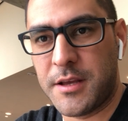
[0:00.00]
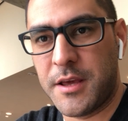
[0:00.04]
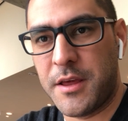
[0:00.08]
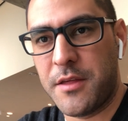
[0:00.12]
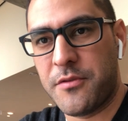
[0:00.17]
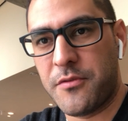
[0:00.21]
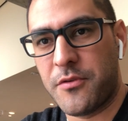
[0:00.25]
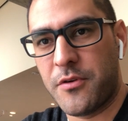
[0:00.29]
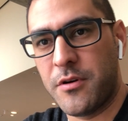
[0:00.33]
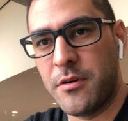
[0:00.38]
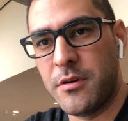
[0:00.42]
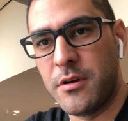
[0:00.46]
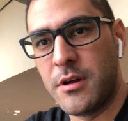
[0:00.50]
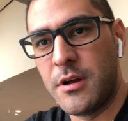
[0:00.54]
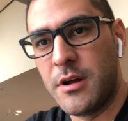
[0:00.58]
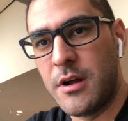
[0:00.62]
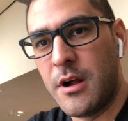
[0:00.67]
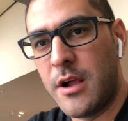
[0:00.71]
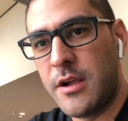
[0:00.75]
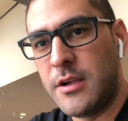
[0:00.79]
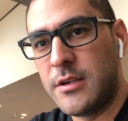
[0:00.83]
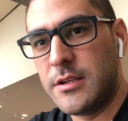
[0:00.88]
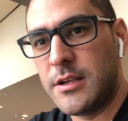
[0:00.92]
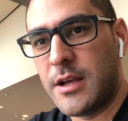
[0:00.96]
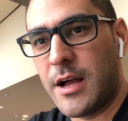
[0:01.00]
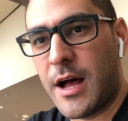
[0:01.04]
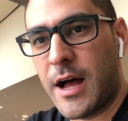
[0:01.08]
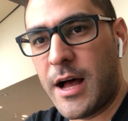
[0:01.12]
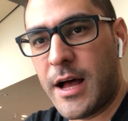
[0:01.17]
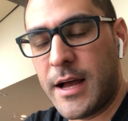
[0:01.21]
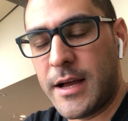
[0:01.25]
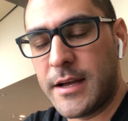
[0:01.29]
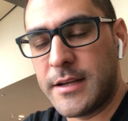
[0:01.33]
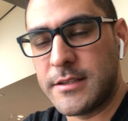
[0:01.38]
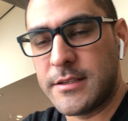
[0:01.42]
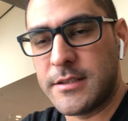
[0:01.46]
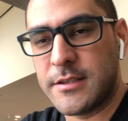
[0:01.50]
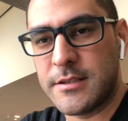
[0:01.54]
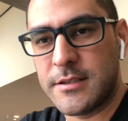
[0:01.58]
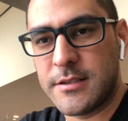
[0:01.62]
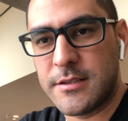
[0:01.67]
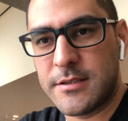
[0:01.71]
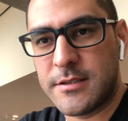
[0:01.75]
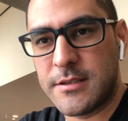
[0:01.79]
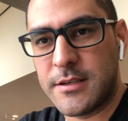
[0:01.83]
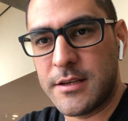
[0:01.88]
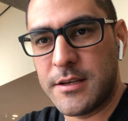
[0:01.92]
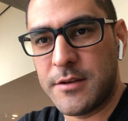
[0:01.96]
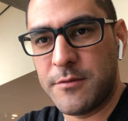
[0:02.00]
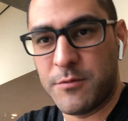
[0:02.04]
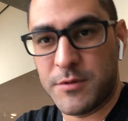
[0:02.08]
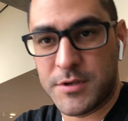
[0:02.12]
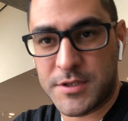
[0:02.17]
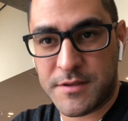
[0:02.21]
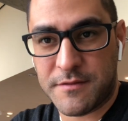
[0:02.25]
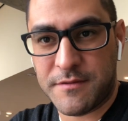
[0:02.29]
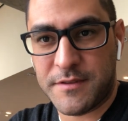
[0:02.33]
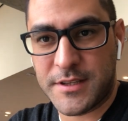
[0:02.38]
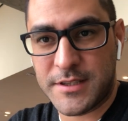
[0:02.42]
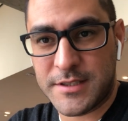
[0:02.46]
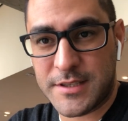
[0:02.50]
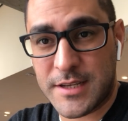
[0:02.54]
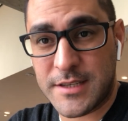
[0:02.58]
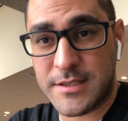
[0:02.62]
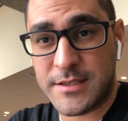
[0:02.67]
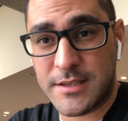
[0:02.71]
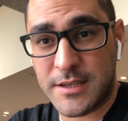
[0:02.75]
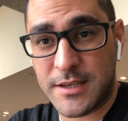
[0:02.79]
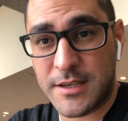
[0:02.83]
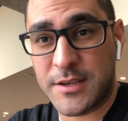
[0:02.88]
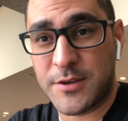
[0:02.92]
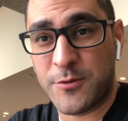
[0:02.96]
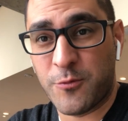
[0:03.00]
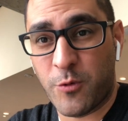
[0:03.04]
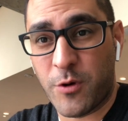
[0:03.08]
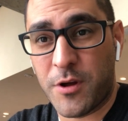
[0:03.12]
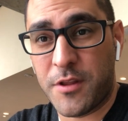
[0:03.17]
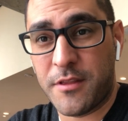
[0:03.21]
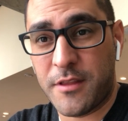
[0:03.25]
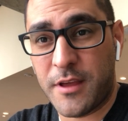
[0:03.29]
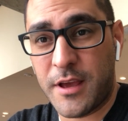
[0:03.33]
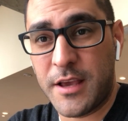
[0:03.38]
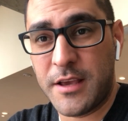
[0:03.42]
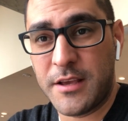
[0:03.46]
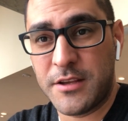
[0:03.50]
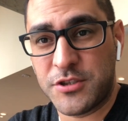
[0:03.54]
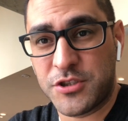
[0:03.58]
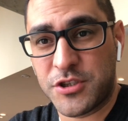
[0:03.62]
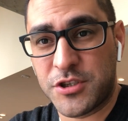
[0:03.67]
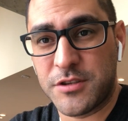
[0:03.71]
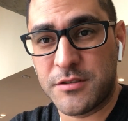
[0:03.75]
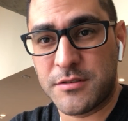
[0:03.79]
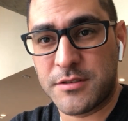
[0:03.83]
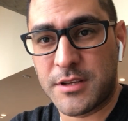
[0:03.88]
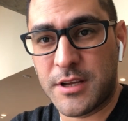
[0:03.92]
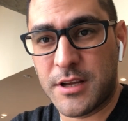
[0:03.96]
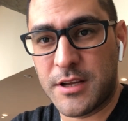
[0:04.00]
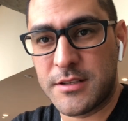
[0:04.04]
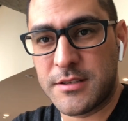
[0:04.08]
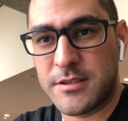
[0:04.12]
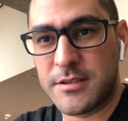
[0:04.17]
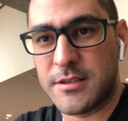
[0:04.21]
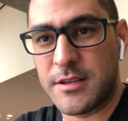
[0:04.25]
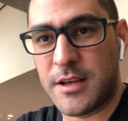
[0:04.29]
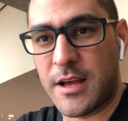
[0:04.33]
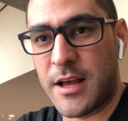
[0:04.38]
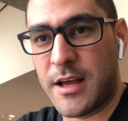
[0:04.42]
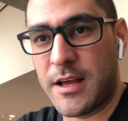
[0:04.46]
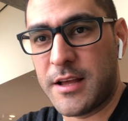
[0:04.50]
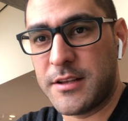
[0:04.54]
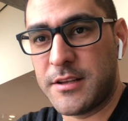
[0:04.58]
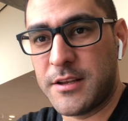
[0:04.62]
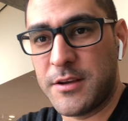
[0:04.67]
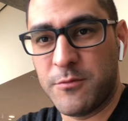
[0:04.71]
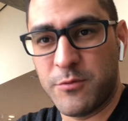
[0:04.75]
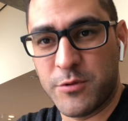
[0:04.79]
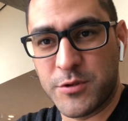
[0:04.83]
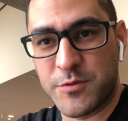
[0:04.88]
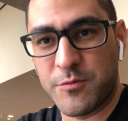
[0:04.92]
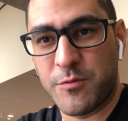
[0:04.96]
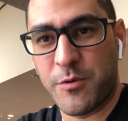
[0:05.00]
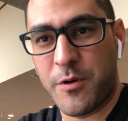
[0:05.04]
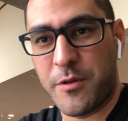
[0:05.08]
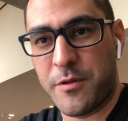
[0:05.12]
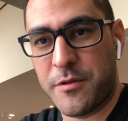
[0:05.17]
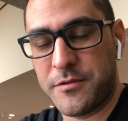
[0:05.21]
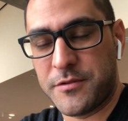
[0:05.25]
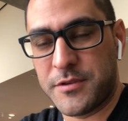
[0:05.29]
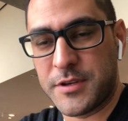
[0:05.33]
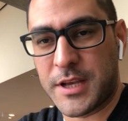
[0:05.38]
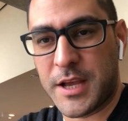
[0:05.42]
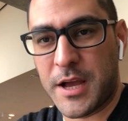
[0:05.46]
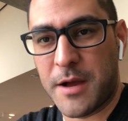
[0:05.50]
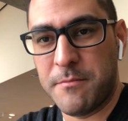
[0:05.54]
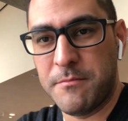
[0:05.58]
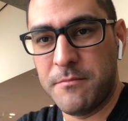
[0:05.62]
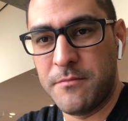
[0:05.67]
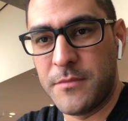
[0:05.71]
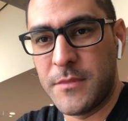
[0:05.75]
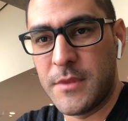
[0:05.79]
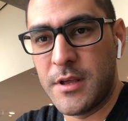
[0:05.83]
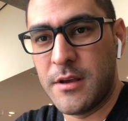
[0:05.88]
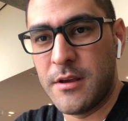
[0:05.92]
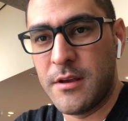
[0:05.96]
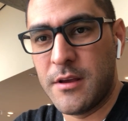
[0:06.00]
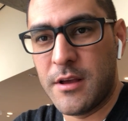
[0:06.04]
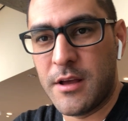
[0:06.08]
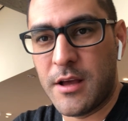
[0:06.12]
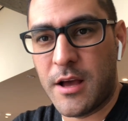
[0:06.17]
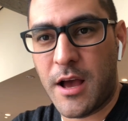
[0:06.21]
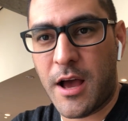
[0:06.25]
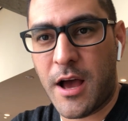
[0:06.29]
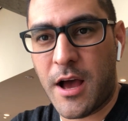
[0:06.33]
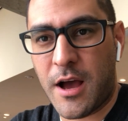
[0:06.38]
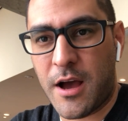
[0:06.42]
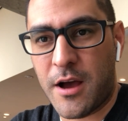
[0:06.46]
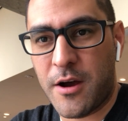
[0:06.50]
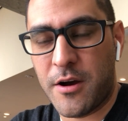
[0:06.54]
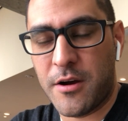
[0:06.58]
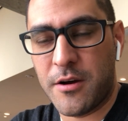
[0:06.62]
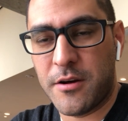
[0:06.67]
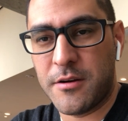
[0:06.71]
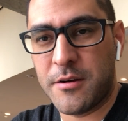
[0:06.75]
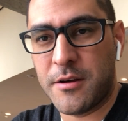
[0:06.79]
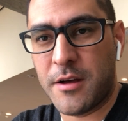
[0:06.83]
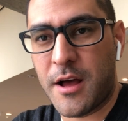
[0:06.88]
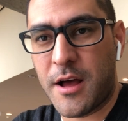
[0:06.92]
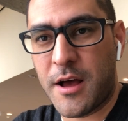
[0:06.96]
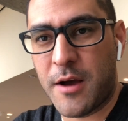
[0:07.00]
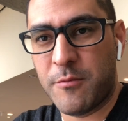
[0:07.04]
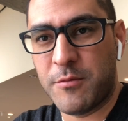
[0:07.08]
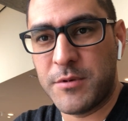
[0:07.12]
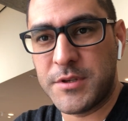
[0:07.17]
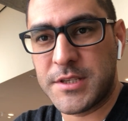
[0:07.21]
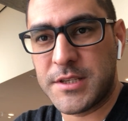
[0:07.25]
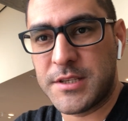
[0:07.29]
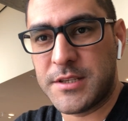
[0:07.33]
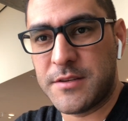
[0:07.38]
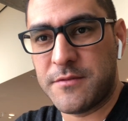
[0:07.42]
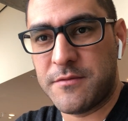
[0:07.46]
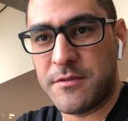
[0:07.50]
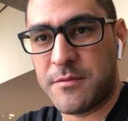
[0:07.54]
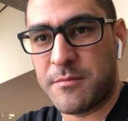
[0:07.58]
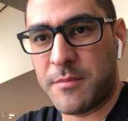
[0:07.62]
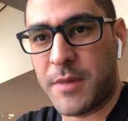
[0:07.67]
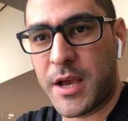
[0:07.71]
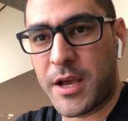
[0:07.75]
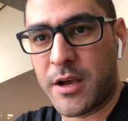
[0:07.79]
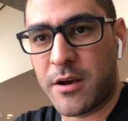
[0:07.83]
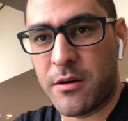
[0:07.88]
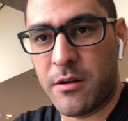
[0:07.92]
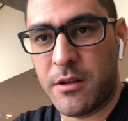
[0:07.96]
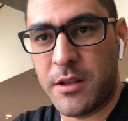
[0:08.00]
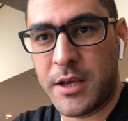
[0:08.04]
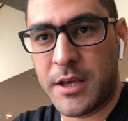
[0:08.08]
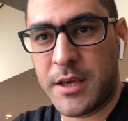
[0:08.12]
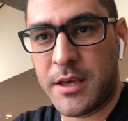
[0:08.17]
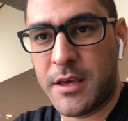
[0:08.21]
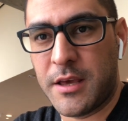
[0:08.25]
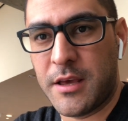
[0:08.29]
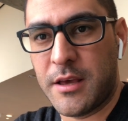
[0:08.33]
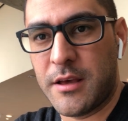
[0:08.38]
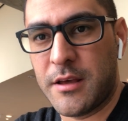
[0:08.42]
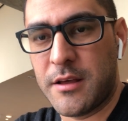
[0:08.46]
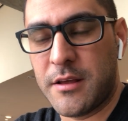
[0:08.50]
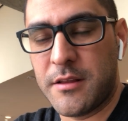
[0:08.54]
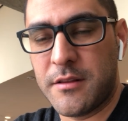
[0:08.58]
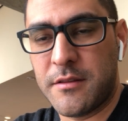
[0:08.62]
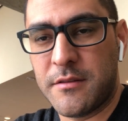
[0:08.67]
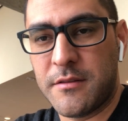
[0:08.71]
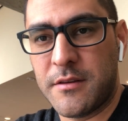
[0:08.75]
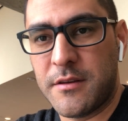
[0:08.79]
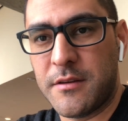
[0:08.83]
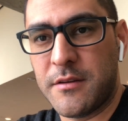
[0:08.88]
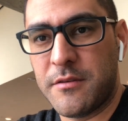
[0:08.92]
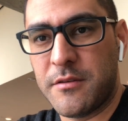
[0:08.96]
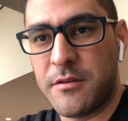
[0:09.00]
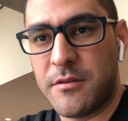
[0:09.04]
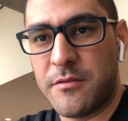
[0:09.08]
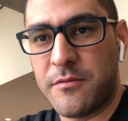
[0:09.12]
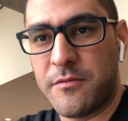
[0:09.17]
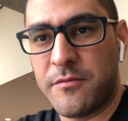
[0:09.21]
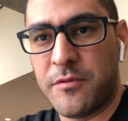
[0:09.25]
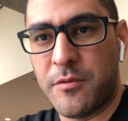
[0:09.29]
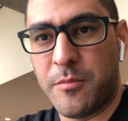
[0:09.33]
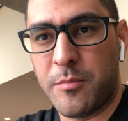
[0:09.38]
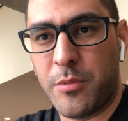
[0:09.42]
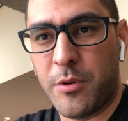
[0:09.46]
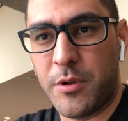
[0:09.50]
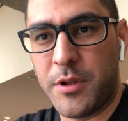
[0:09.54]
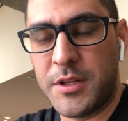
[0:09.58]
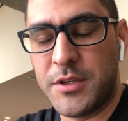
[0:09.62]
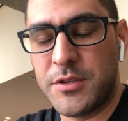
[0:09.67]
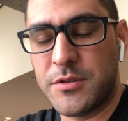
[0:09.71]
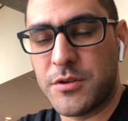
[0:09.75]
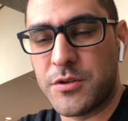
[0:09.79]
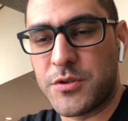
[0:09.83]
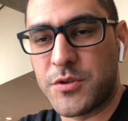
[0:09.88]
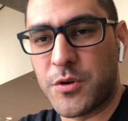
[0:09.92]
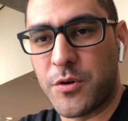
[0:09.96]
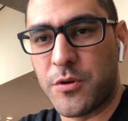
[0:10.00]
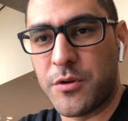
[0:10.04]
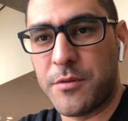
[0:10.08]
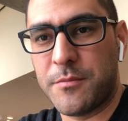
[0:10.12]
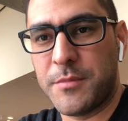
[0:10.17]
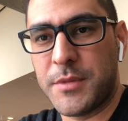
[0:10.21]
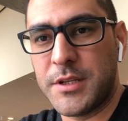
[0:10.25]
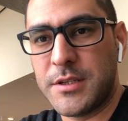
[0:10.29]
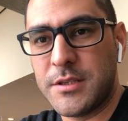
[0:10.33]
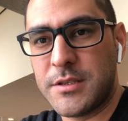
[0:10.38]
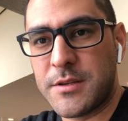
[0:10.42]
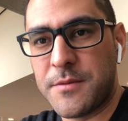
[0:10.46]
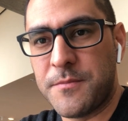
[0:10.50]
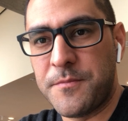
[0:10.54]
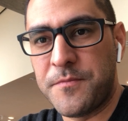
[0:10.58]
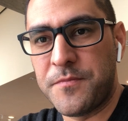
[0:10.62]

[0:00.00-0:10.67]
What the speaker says: Heathrow. And it was a fantastic one day in Stuttgart, and it was worth it to come. I visited with my colleague here the football indoor tournament,